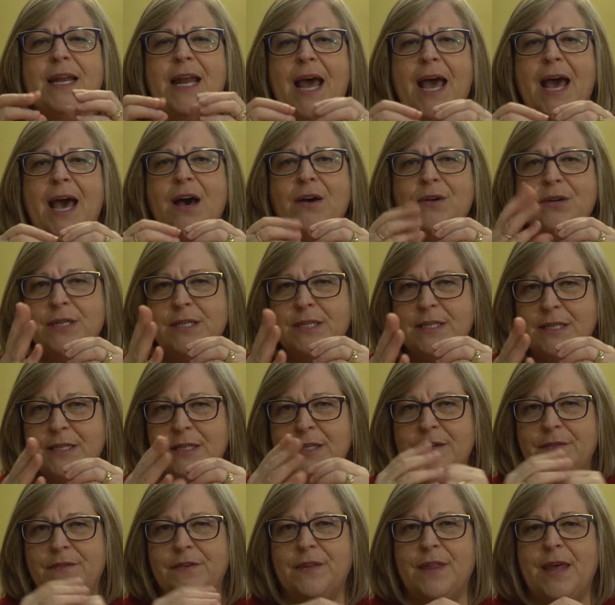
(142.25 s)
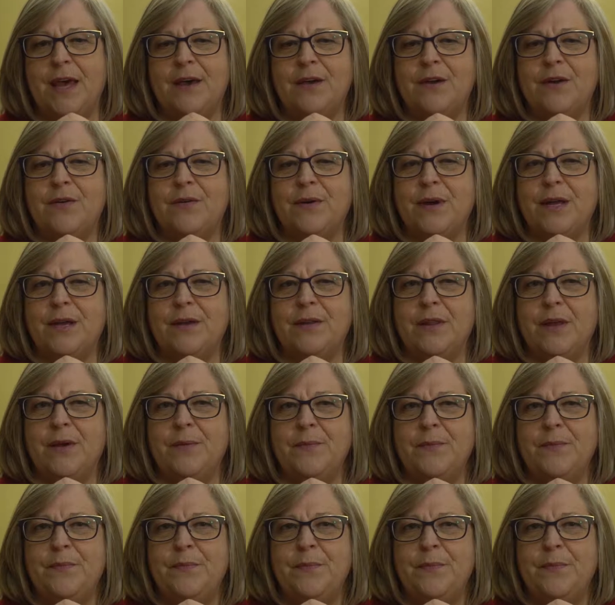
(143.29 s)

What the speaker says: how to deliver that curriculum.